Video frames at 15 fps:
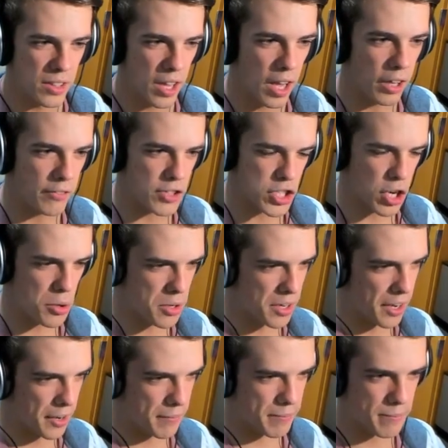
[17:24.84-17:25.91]
Hell of a show
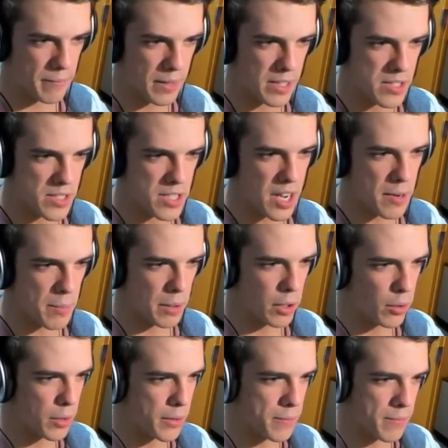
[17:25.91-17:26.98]
tonight. Say,
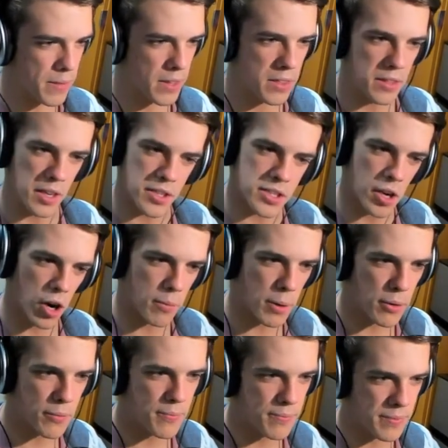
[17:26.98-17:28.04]
Malloy. Yes,
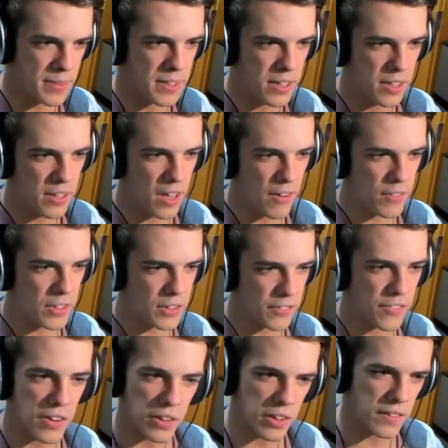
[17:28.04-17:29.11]
Garbo? Ever get the
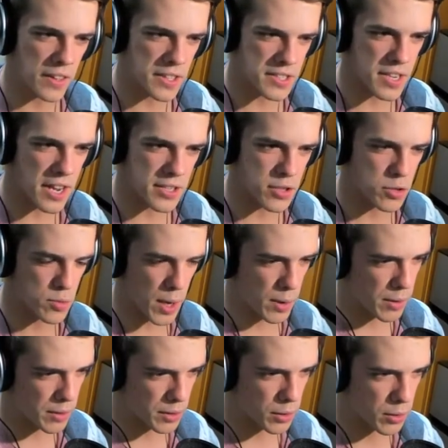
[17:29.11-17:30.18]
feeling that disaster's right
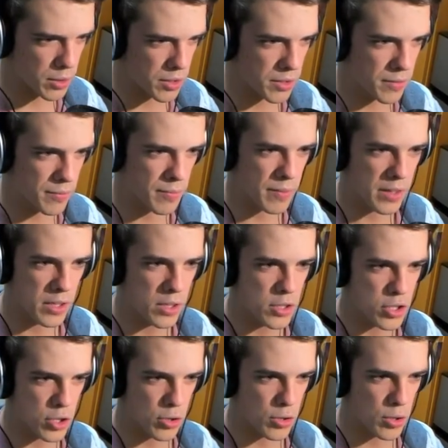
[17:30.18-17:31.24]
around the corner?
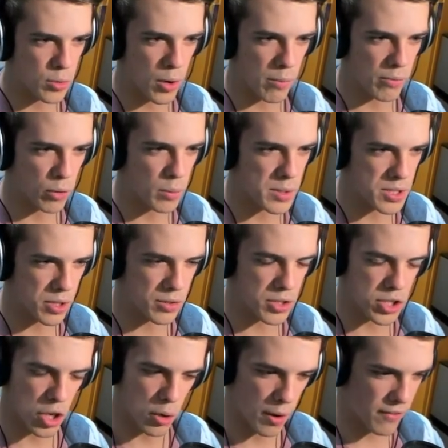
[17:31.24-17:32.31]
Sure do, right before we start the
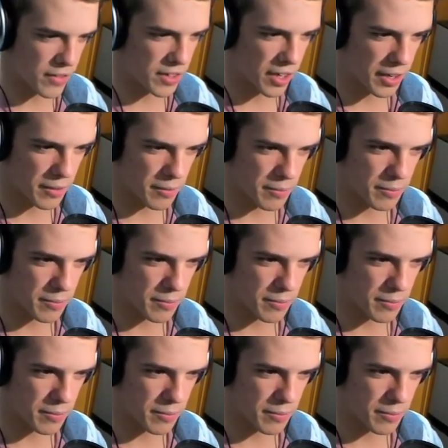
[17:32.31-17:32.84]
show every night.